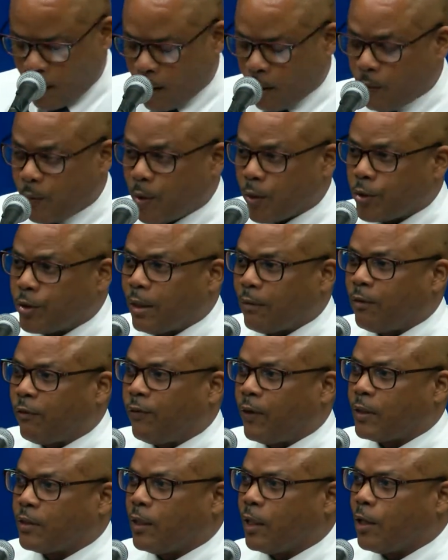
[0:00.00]
We also have the
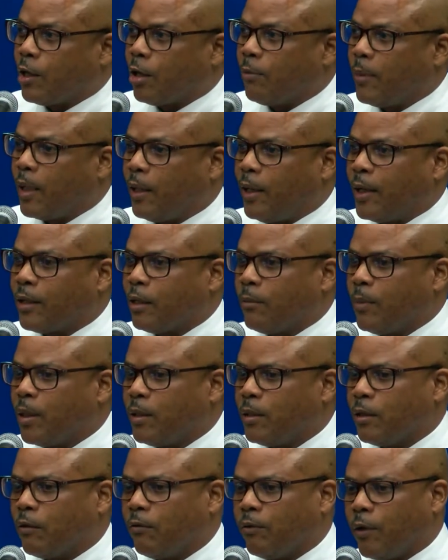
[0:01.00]
fixed income. I'd like to
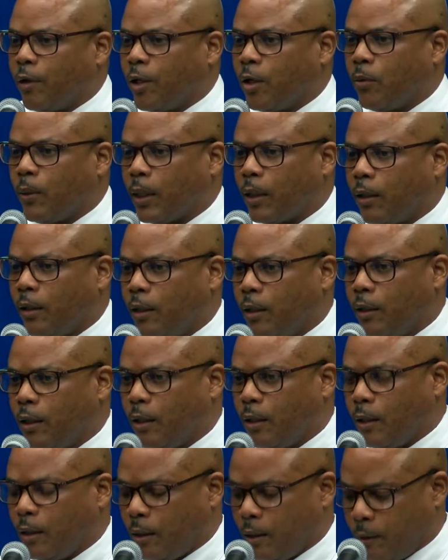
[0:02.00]
mention very quickly,
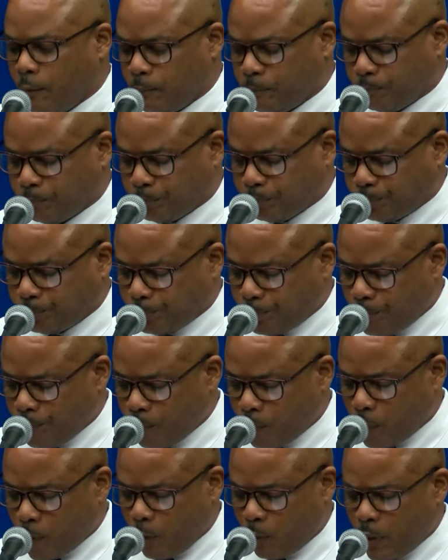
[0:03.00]

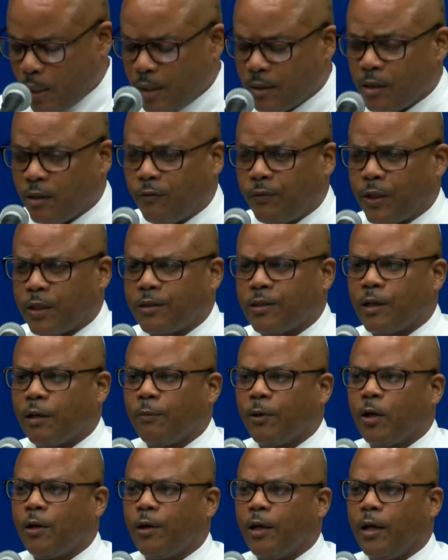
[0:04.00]
when I say fixed
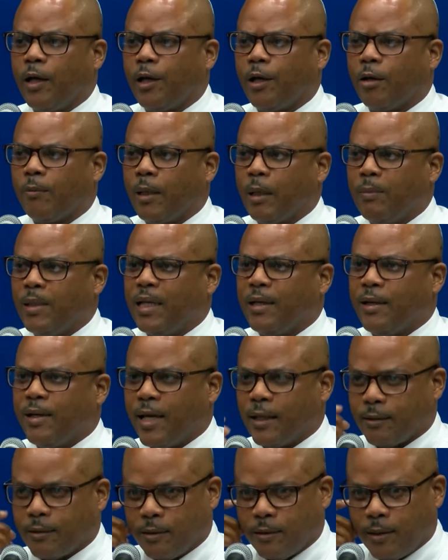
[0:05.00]
income, I mean
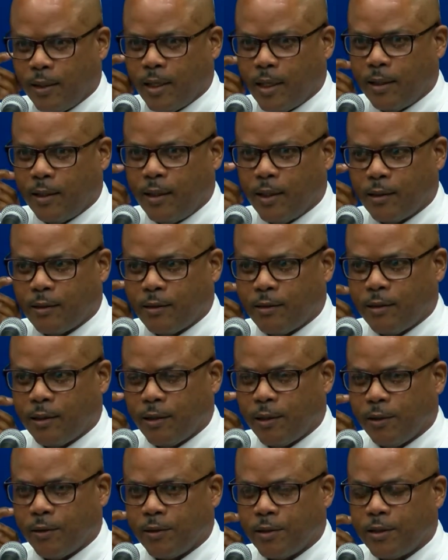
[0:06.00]
debt. There are debt
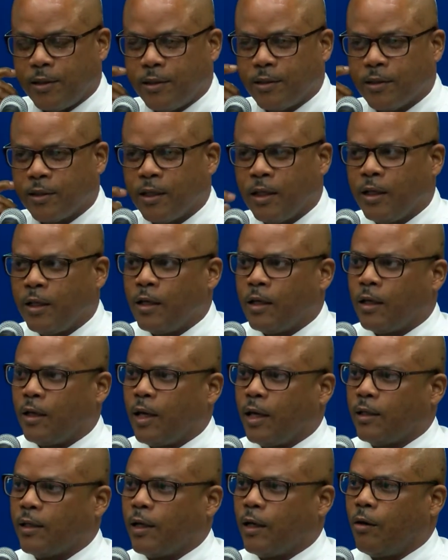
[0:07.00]
securities
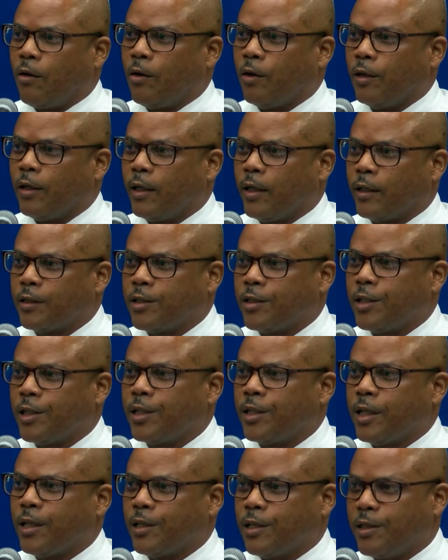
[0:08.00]
that are on the
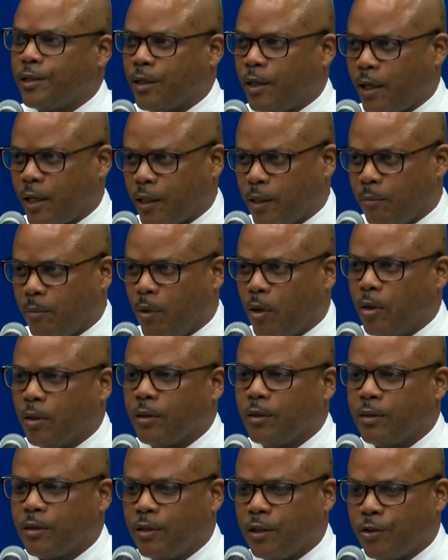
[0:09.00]
exchange, and these are like the
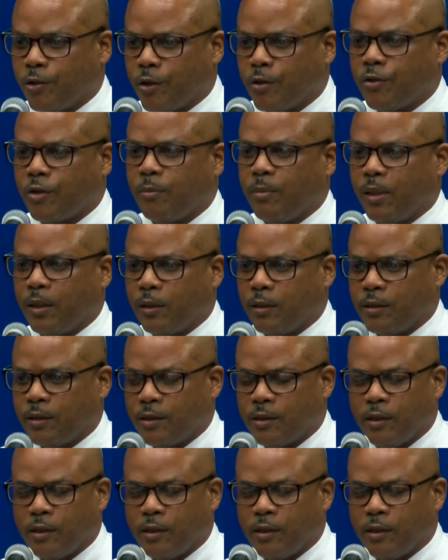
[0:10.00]
bonds, the treasury bills,